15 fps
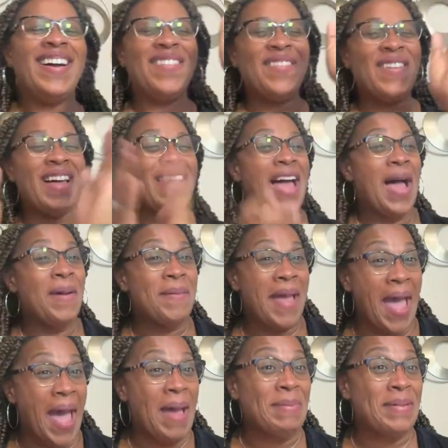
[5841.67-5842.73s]
Well, I'm
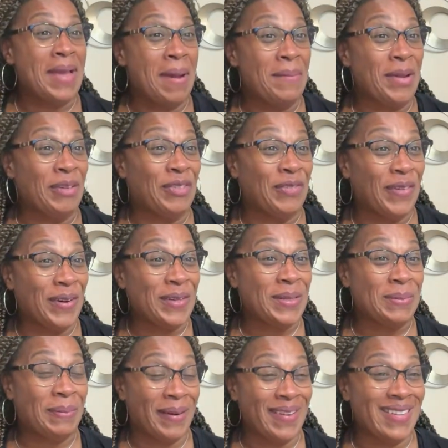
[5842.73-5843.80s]
happy I'm your
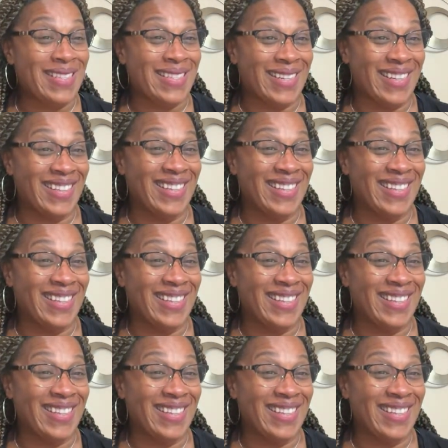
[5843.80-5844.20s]
first person.